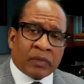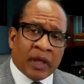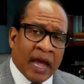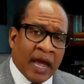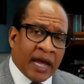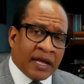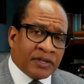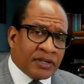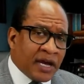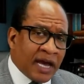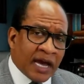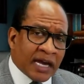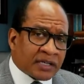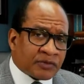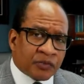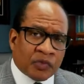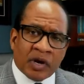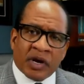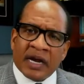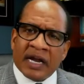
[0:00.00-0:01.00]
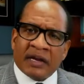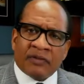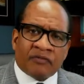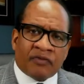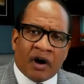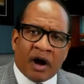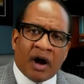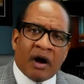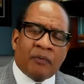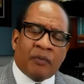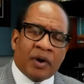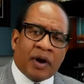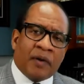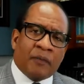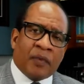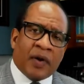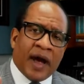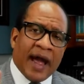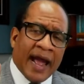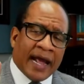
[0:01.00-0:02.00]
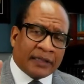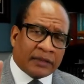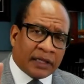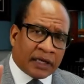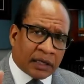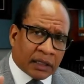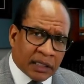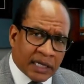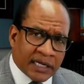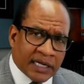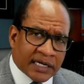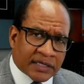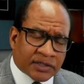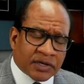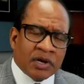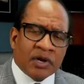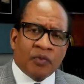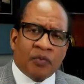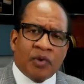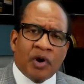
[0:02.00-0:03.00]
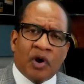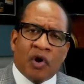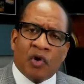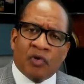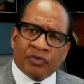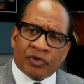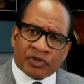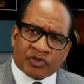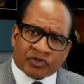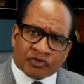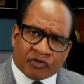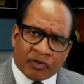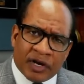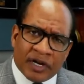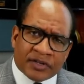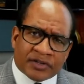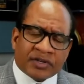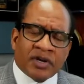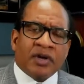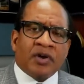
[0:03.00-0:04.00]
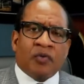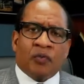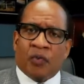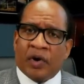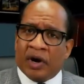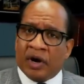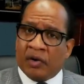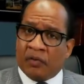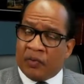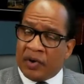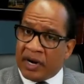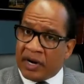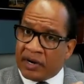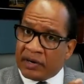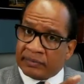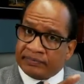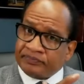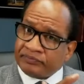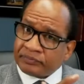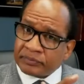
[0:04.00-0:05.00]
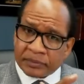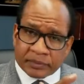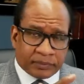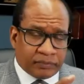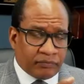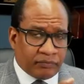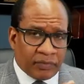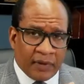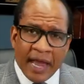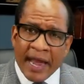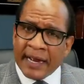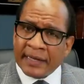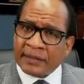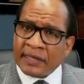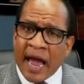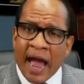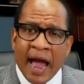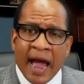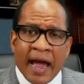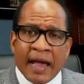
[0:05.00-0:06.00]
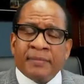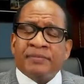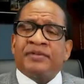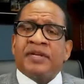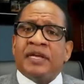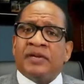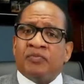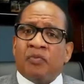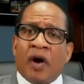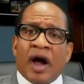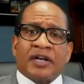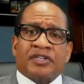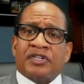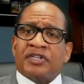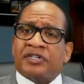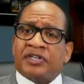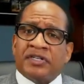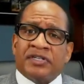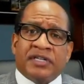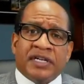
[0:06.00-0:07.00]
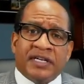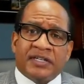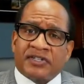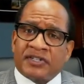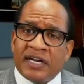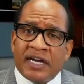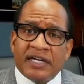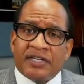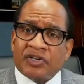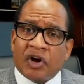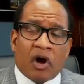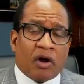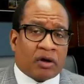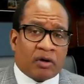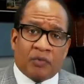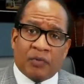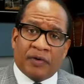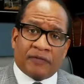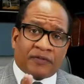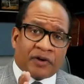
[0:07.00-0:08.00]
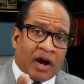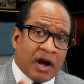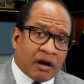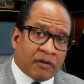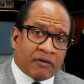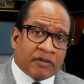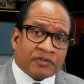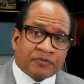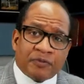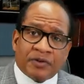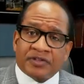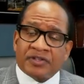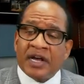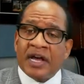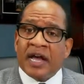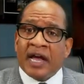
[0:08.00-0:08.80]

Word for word: And yes, we're involved. We're, we're at the clinics. We're on the streets. We're, we're at times in Washington, D.C., talking with congressmen